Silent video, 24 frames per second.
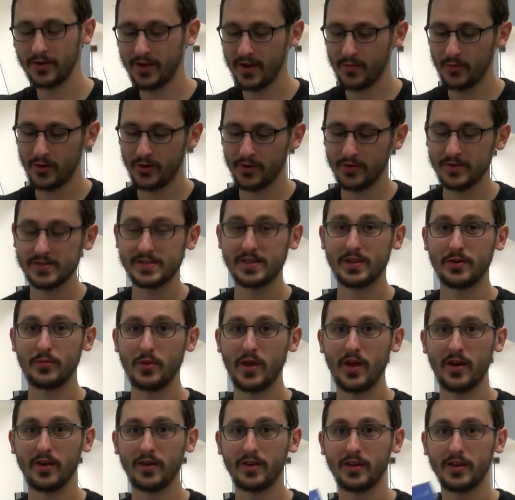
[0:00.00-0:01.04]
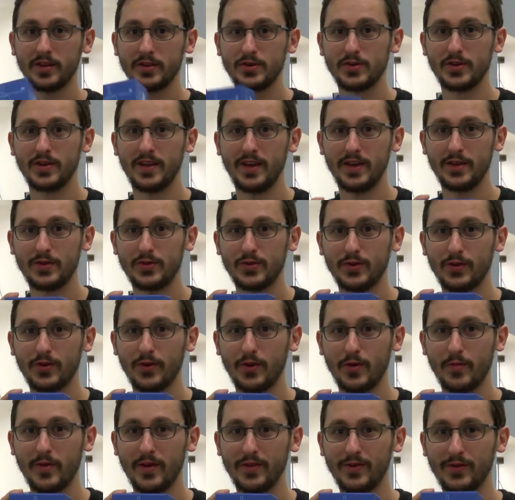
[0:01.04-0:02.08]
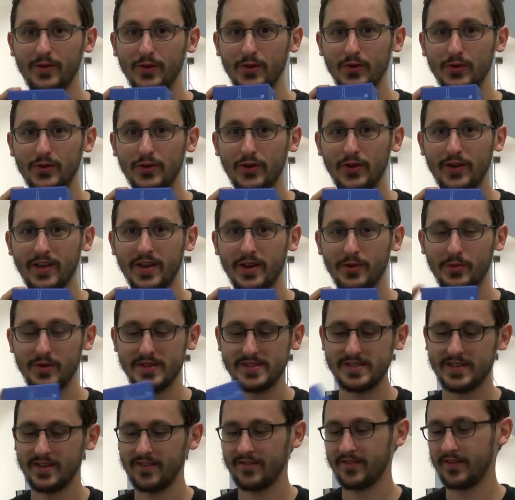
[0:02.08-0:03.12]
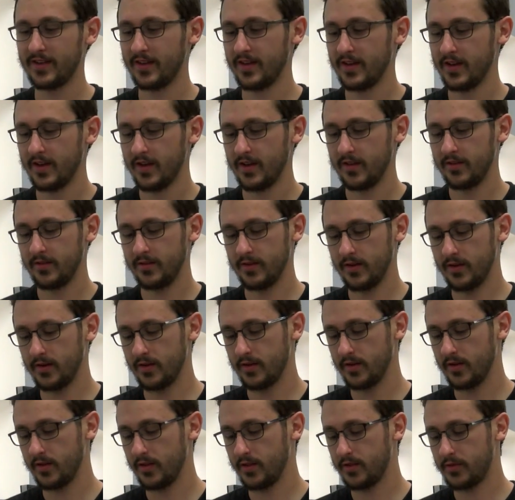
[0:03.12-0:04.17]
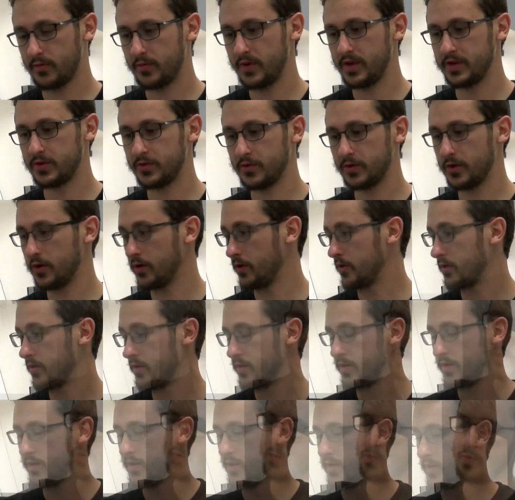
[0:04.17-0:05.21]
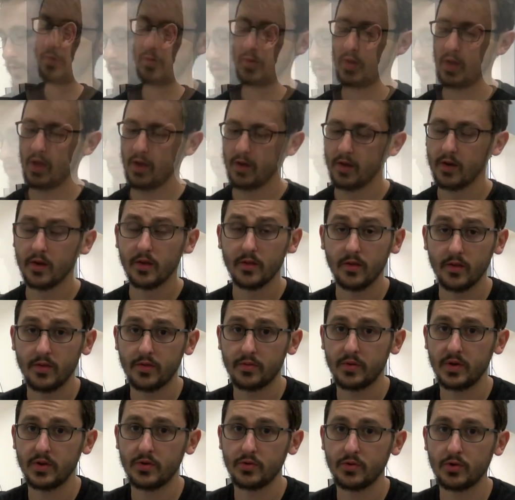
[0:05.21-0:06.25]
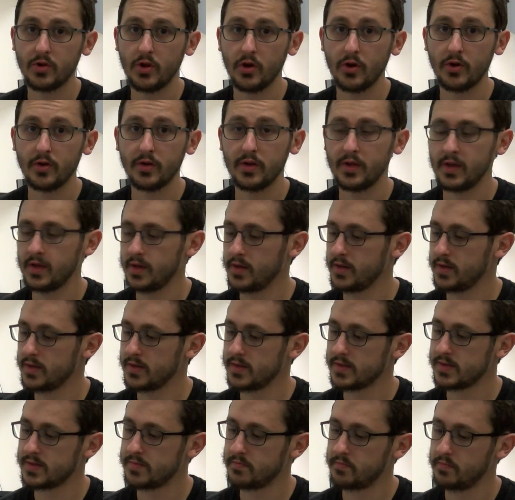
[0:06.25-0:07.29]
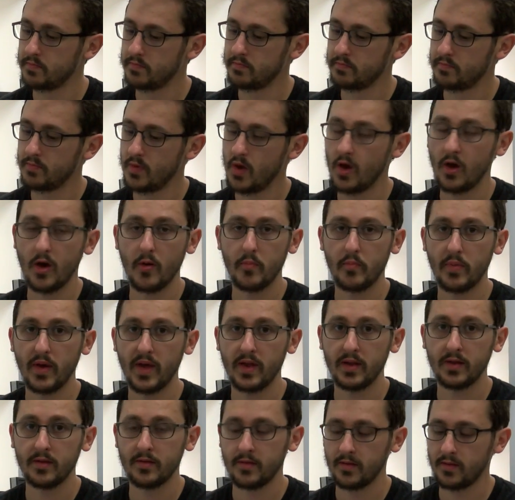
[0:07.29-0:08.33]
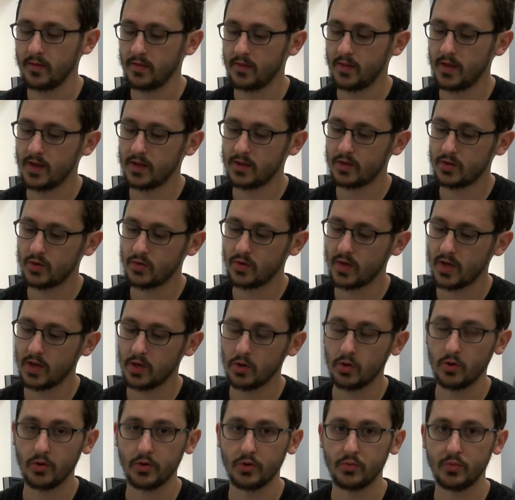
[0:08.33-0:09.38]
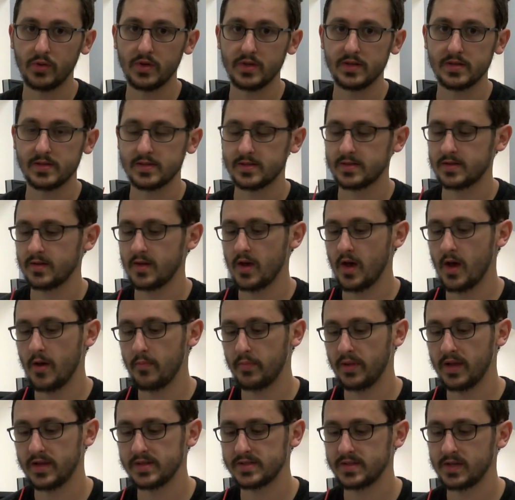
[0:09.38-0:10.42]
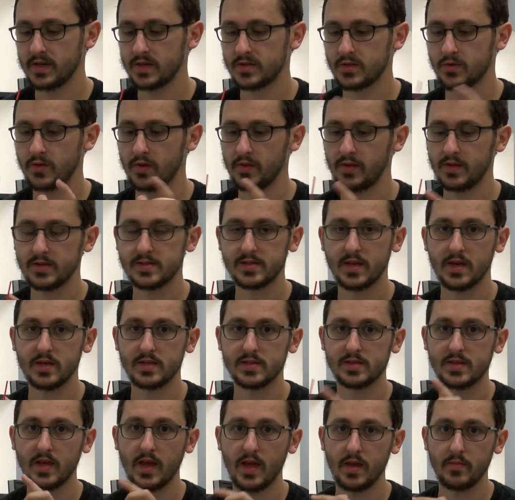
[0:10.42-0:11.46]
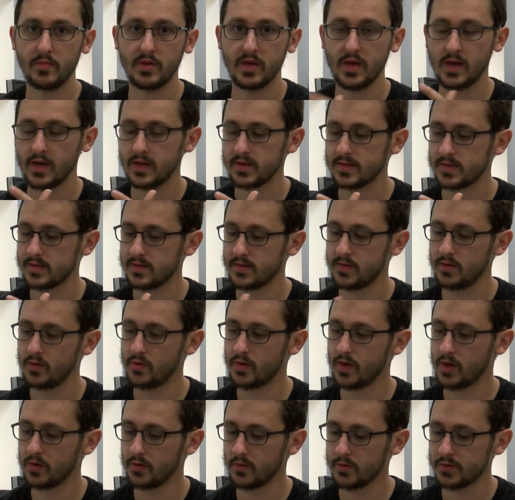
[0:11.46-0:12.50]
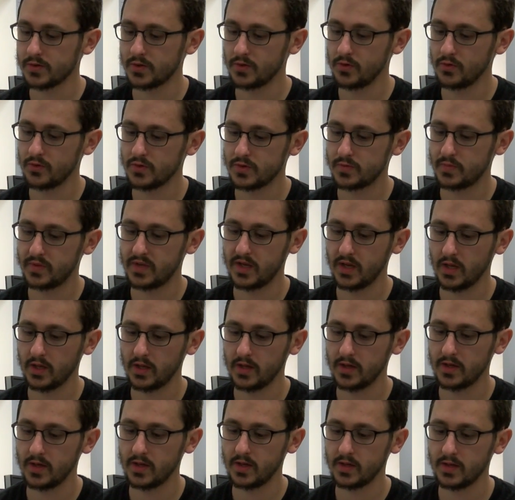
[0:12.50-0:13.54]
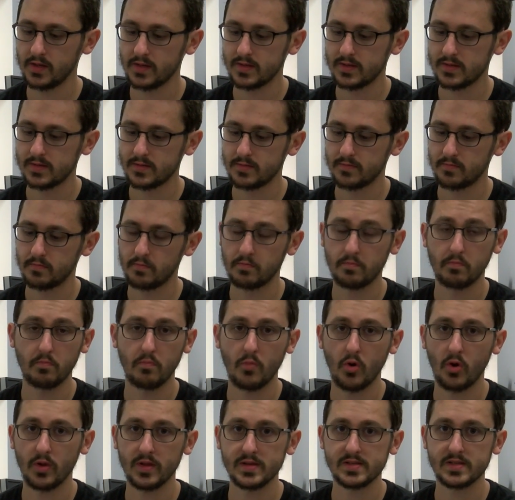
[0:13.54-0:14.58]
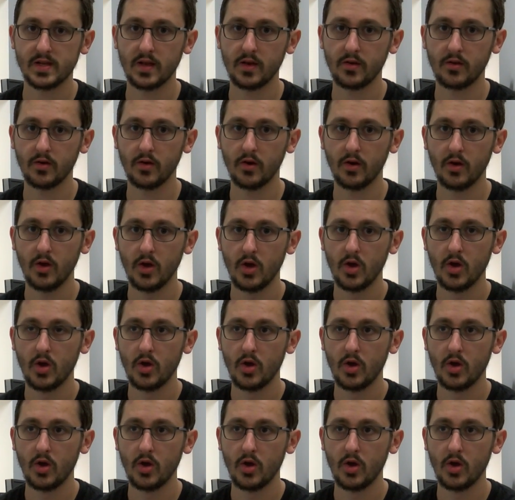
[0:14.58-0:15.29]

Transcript: Locamotors and we are here today to talk about the new toy I received, the 3Doodler. So the 3Doodler is a pen that you can load with plastic, so in this case ABS. You can also use PLA and it's more or less like a